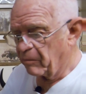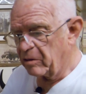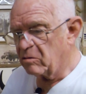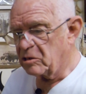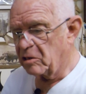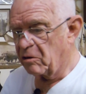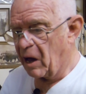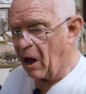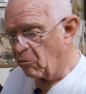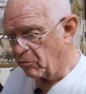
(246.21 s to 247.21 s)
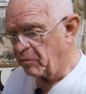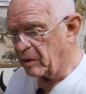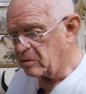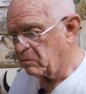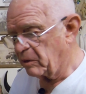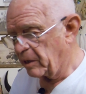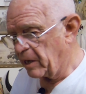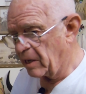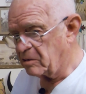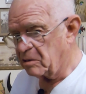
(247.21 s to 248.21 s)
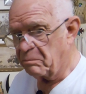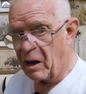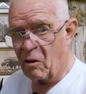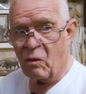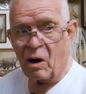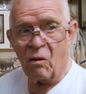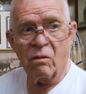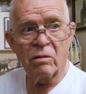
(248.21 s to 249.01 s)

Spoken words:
used in their outfits when they danced the powwow.